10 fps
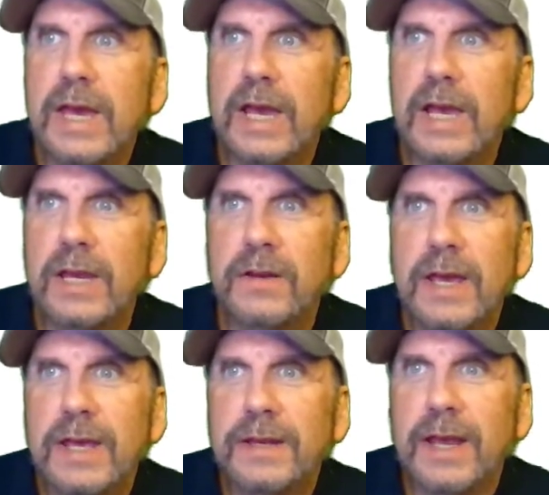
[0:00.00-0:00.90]
and
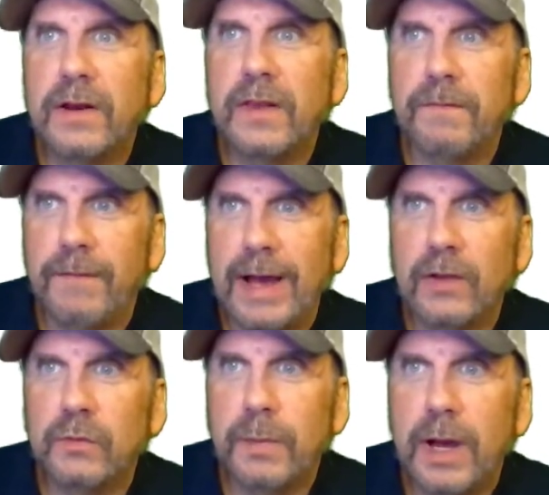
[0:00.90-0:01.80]
down in the
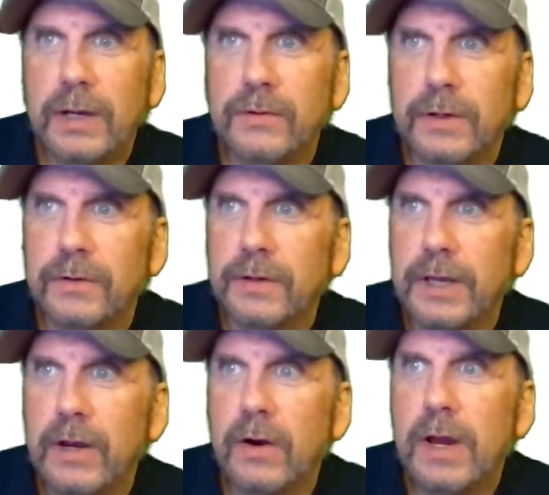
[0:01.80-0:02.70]
Files box, you can see
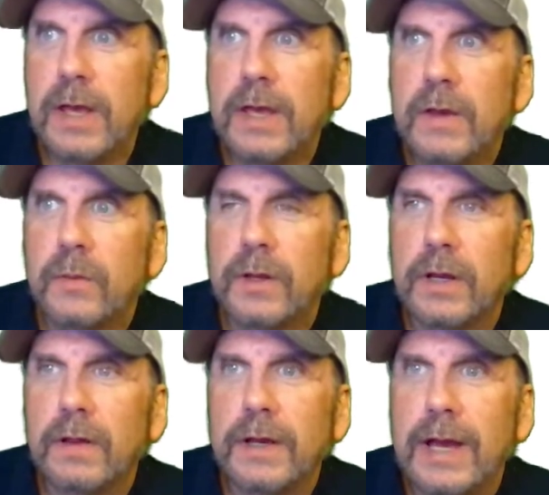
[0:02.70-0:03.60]
here, I'm
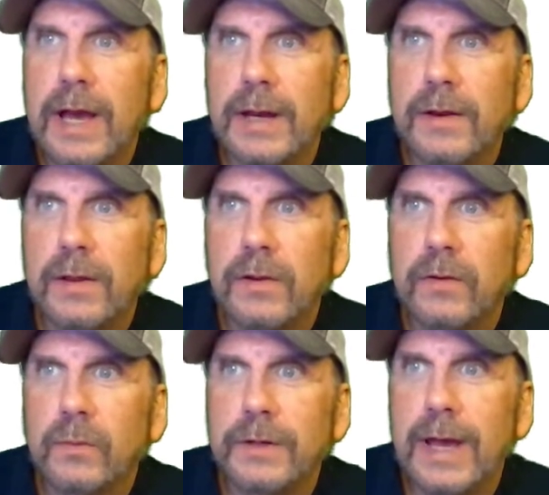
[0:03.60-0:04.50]
going to click on,
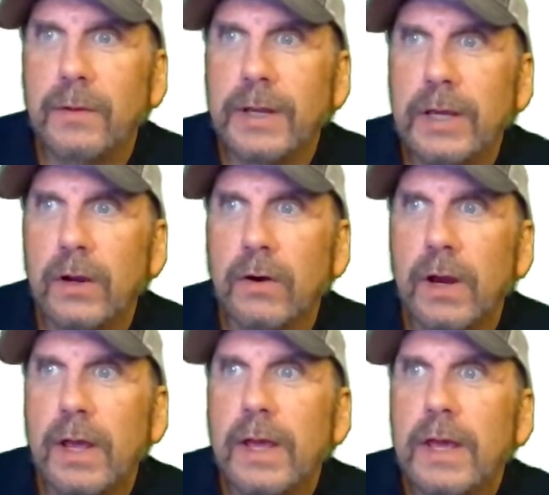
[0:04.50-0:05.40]
we're down here,
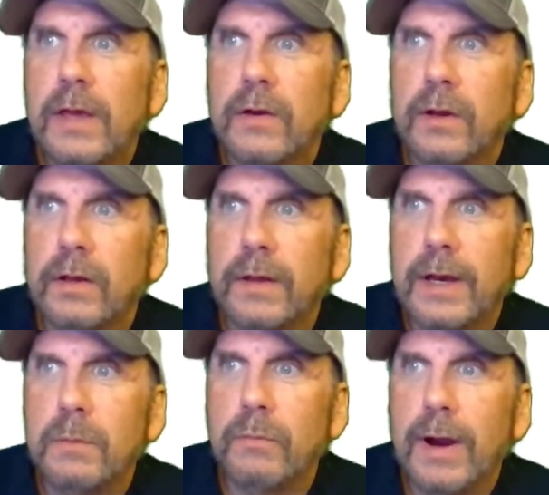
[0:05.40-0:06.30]
I'm going to click
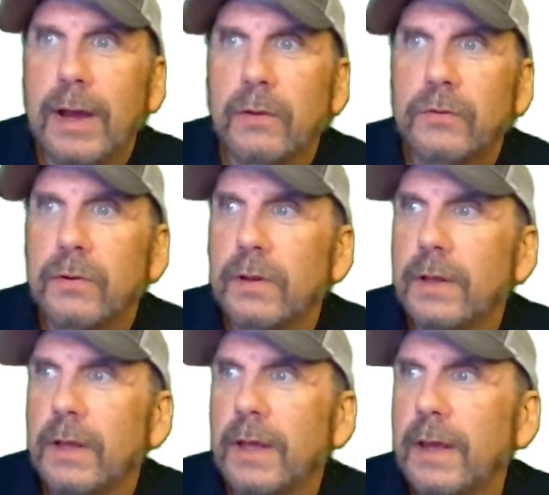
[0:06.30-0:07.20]
on Browse.
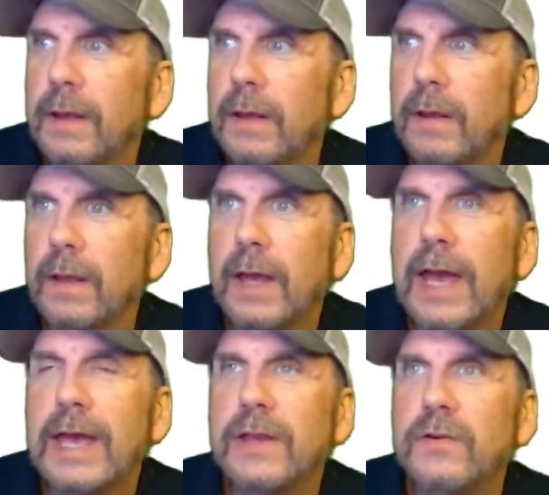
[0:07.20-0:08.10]

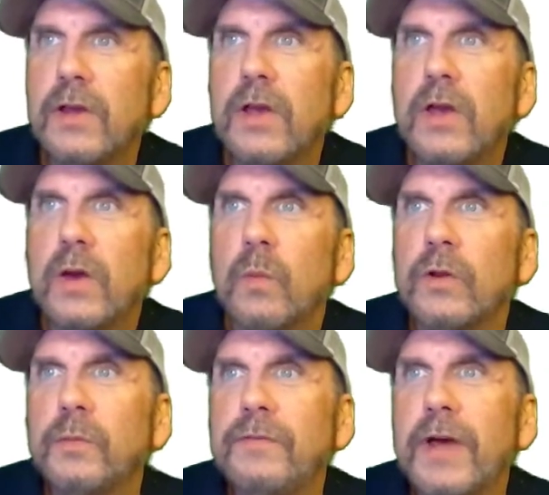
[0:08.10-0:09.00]
And
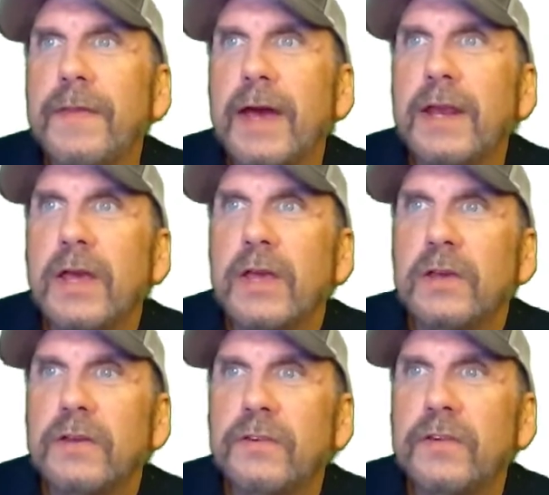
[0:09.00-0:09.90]
once we've done that,
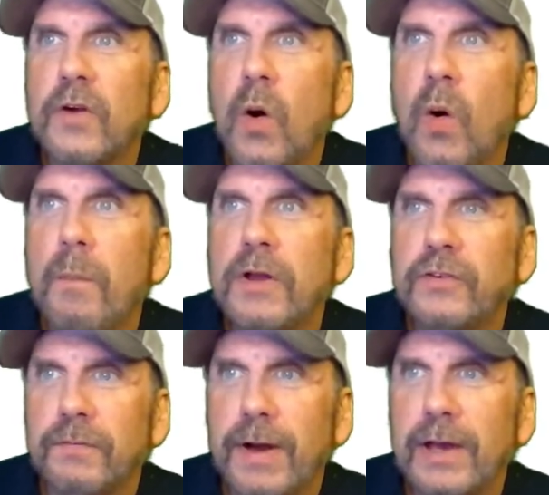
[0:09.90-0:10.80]
you can see there's a whole
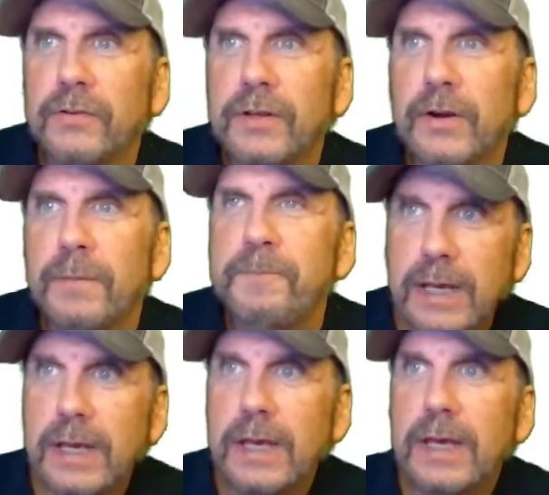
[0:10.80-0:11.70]
bunch of files here.
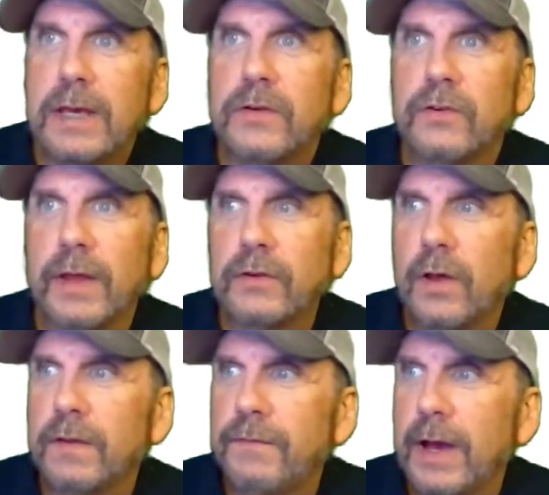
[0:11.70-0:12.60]
Select
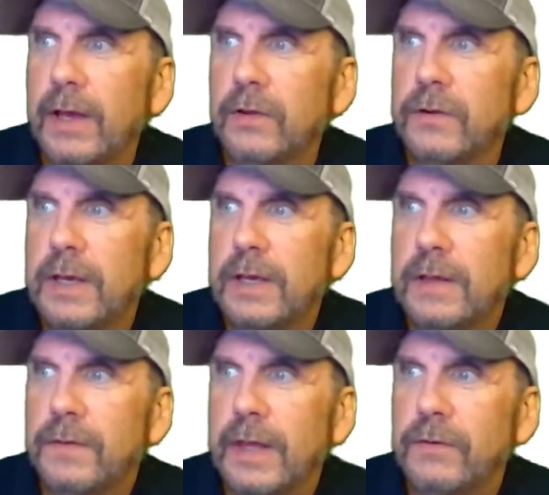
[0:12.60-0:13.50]
all the files,
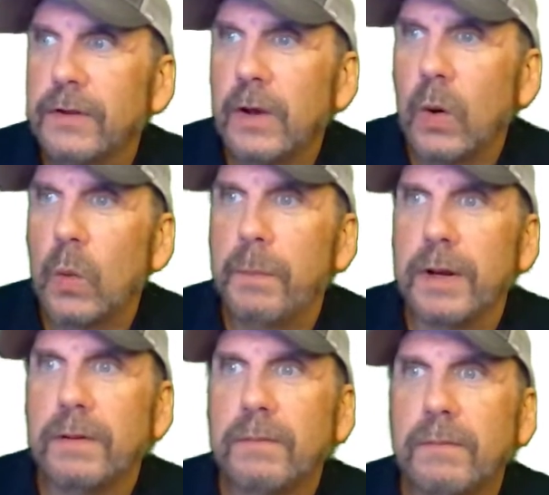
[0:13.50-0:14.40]
then say Open.